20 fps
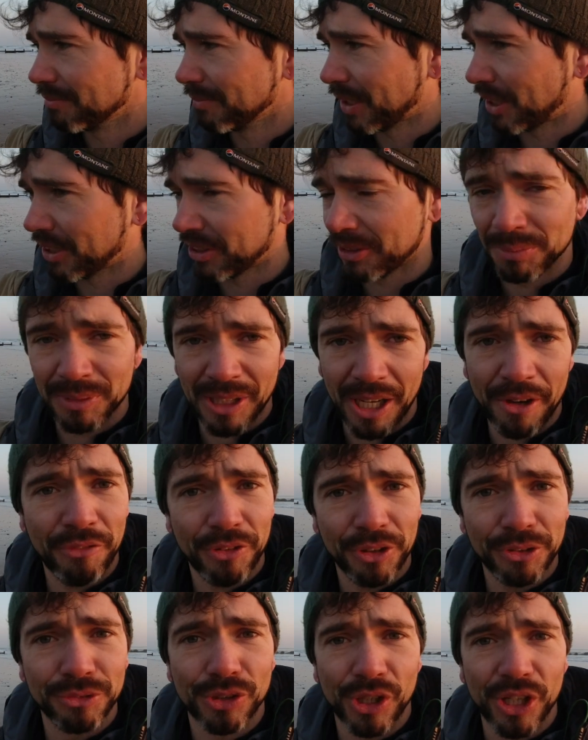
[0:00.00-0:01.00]
because I'm
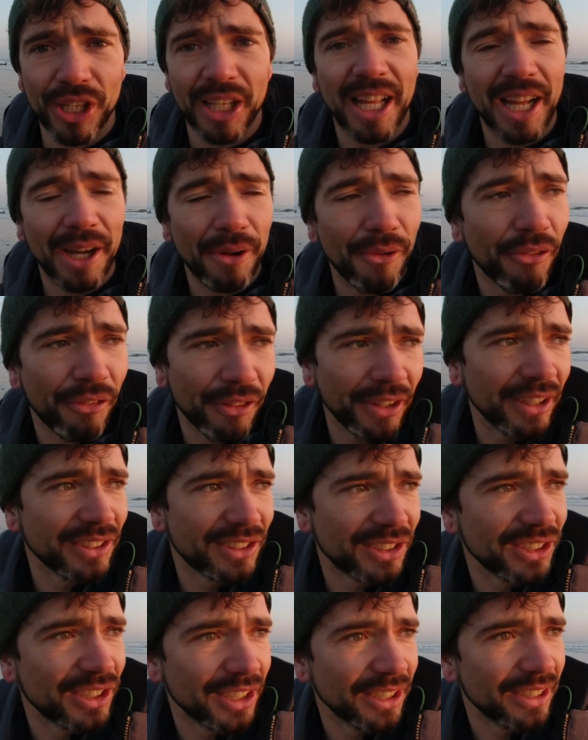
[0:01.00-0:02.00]
definitely running out of
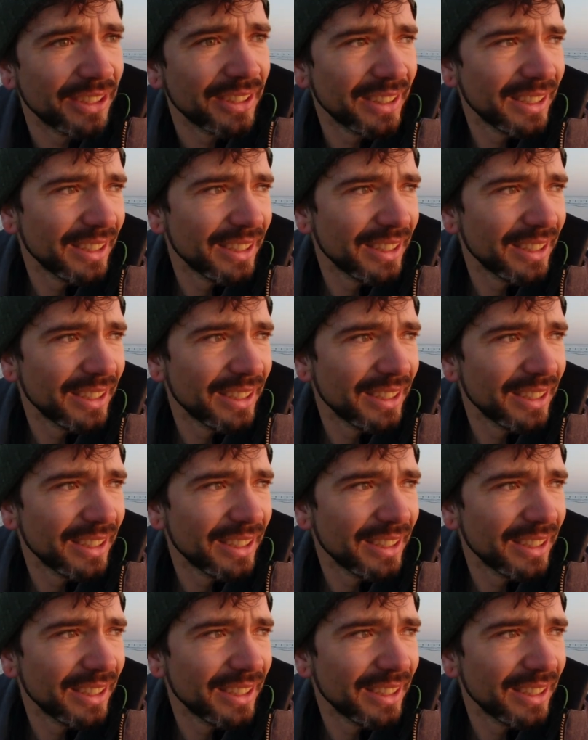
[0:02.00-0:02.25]
things to do.